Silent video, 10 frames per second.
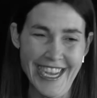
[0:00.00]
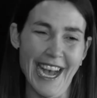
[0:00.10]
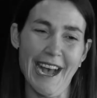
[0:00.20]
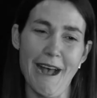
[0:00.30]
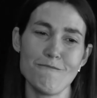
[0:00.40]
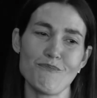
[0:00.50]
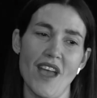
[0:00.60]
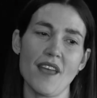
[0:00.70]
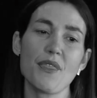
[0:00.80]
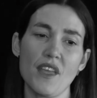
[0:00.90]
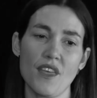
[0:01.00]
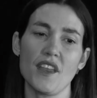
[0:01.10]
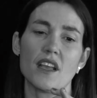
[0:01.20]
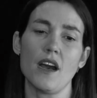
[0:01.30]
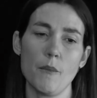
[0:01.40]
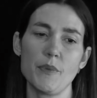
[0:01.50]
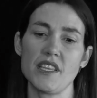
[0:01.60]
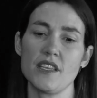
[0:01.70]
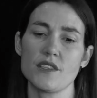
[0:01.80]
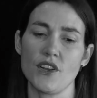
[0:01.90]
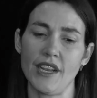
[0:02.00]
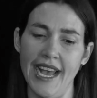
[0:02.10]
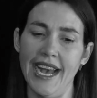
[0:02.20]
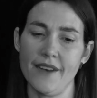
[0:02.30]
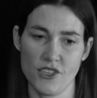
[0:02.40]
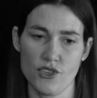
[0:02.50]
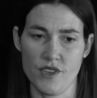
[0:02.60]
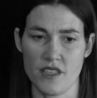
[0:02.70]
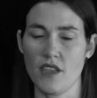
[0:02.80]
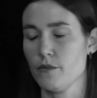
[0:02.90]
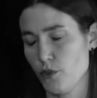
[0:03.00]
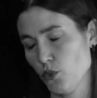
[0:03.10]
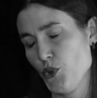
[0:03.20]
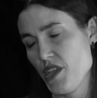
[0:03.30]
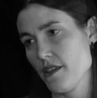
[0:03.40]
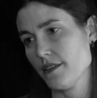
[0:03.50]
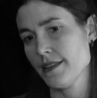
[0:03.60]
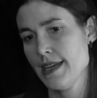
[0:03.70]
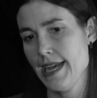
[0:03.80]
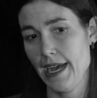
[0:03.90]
Right. Um, I think that companies are going to have to treat their employees